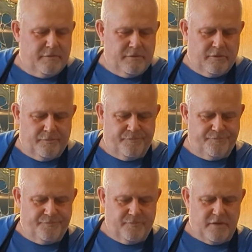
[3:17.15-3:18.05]
you
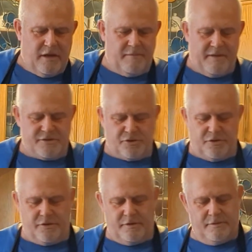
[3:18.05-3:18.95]
got to make
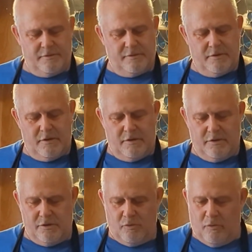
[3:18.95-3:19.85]
sure
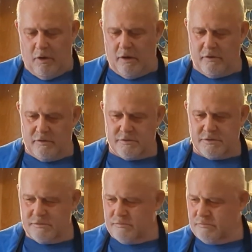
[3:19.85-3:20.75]
your water
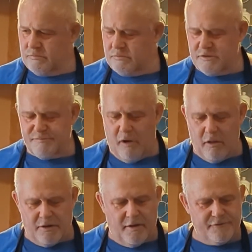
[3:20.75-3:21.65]
is
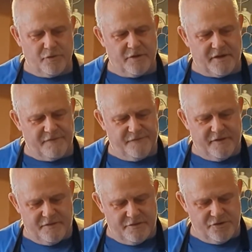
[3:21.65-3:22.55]
small enough so that it can
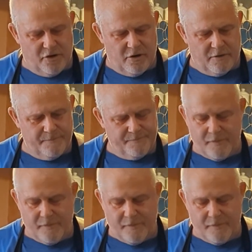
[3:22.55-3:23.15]
fit in the jar